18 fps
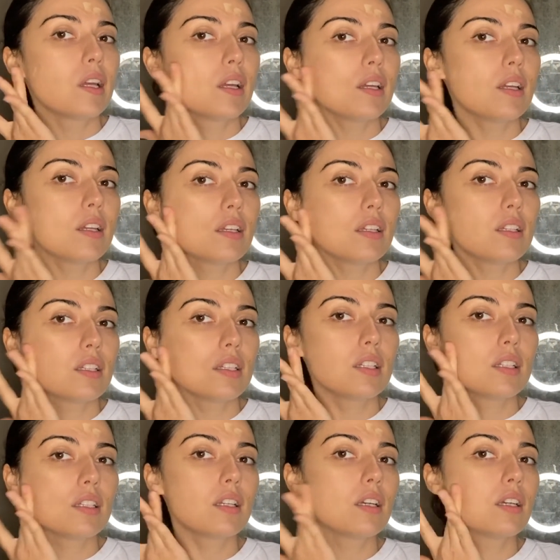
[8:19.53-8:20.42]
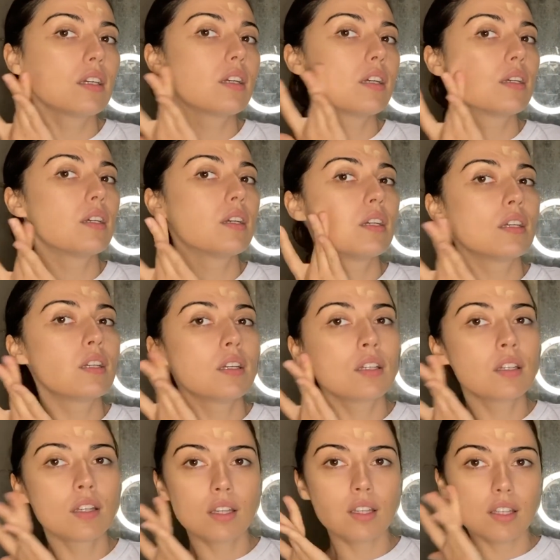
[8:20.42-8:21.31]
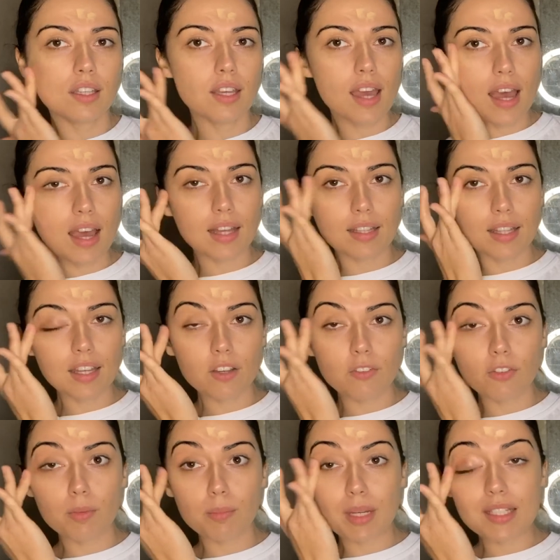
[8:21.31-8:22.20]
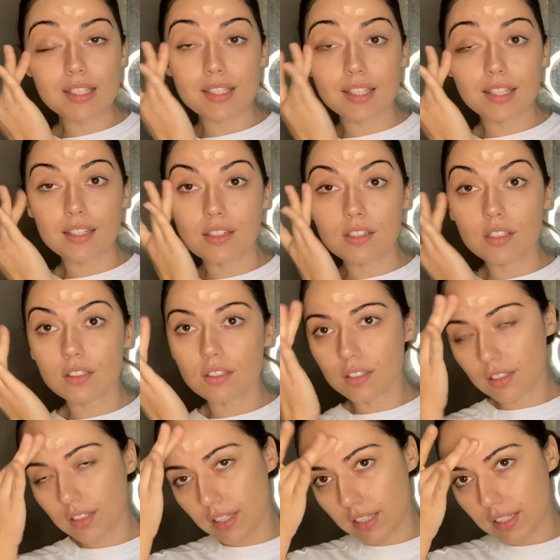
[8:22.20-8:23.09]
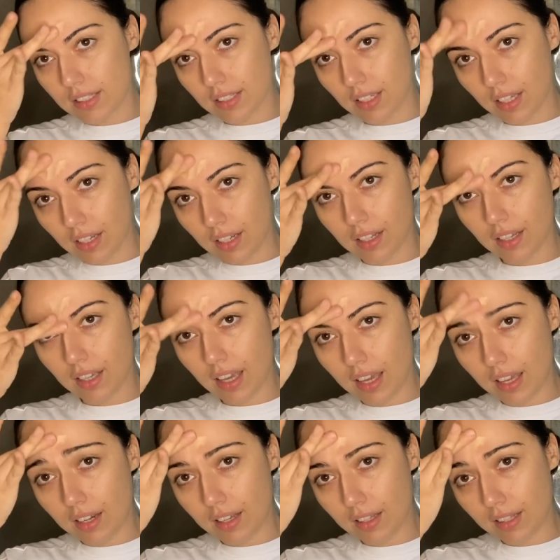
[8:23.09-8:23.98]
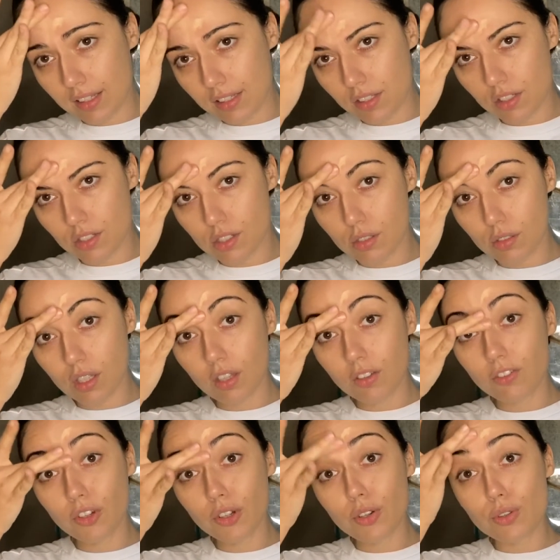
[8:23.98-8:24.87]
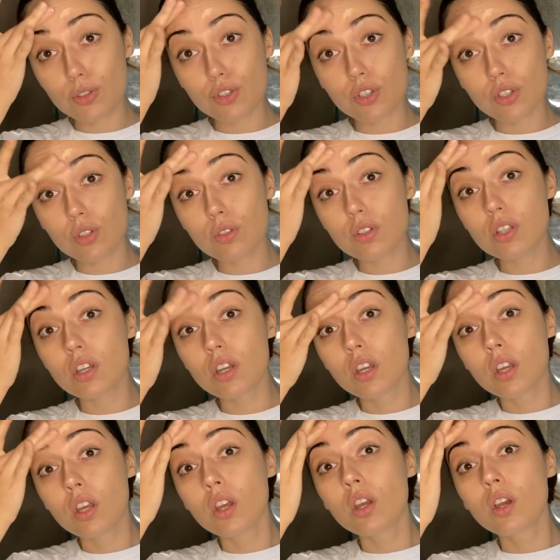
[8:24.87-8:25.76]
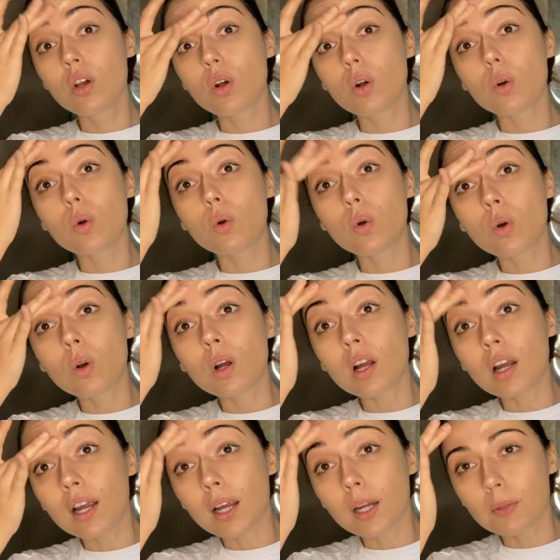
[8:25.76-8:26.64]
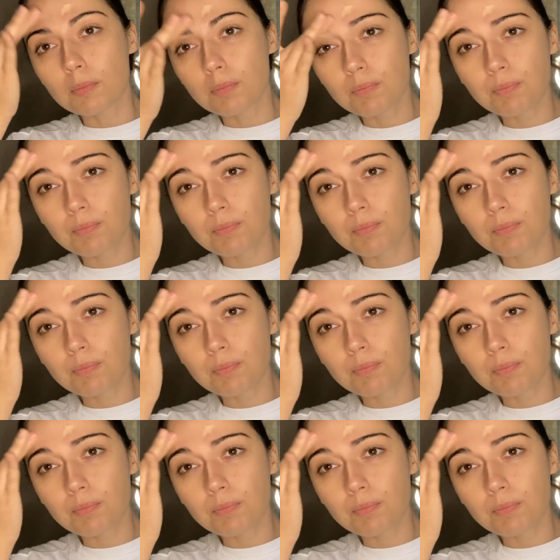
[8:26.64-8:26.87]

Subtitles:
And yeah, I like for my skin to look like skin. Again, unless you're doing a photo shoot or